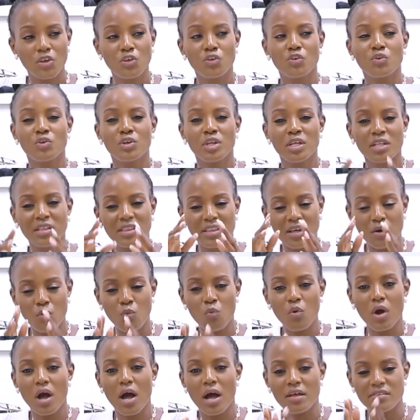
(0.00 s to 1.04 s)
You need
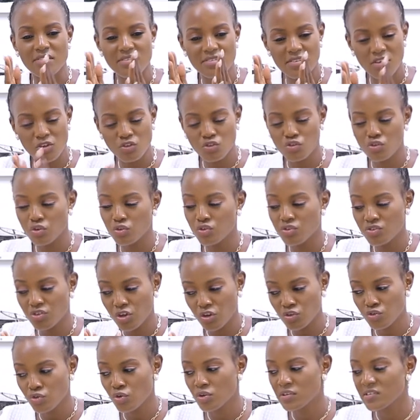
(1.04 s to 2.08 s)
the
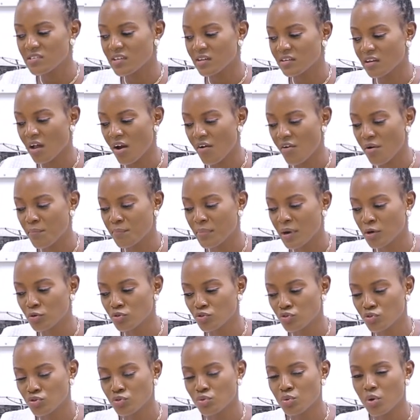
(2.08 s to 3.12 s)
sessions that are
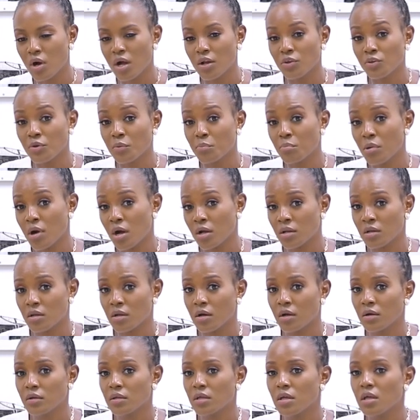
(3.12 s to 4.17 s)
about you and your
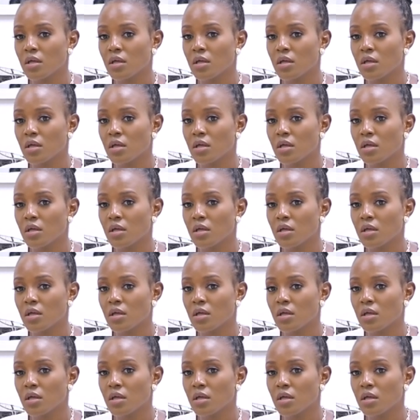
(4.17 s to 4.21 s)
partner.